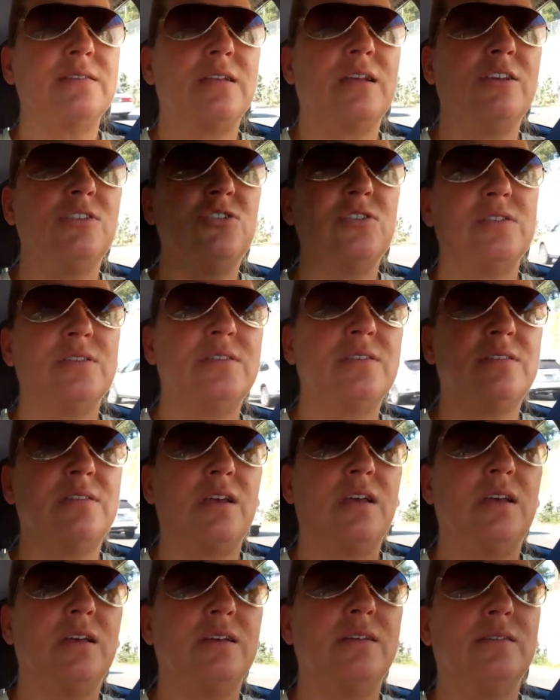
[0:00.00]
and I just
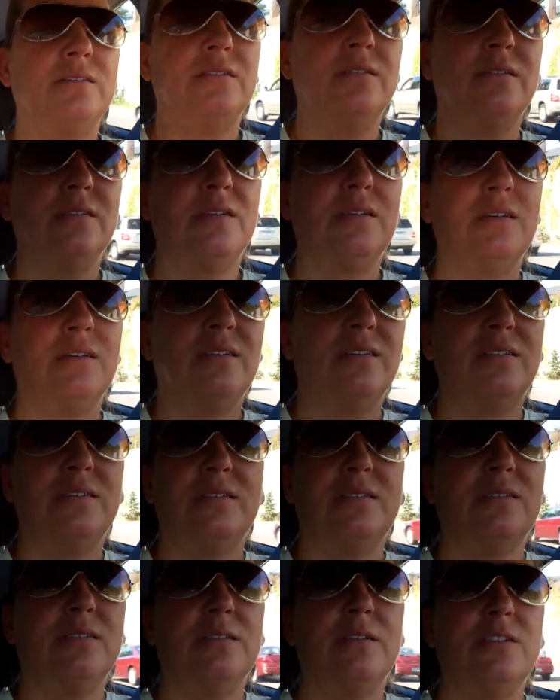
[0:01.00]
uh,
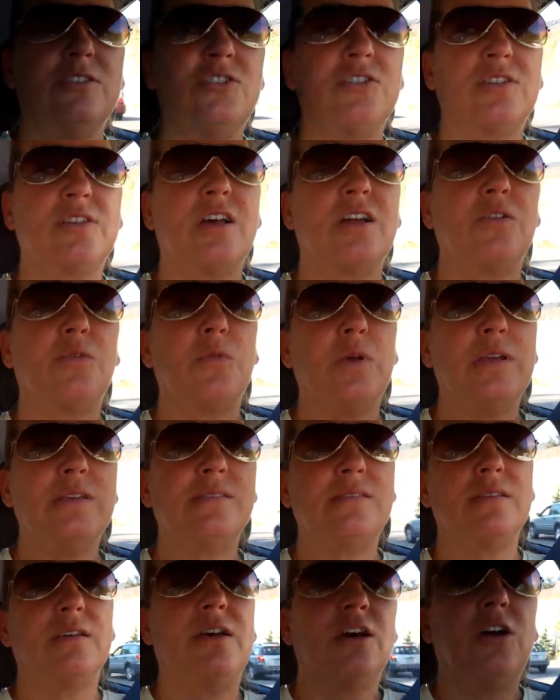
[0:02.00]
just kind of
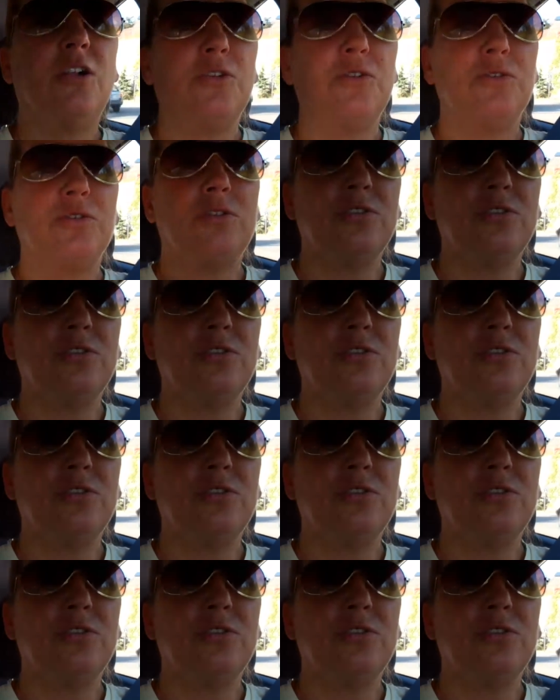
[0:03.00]
raised the color a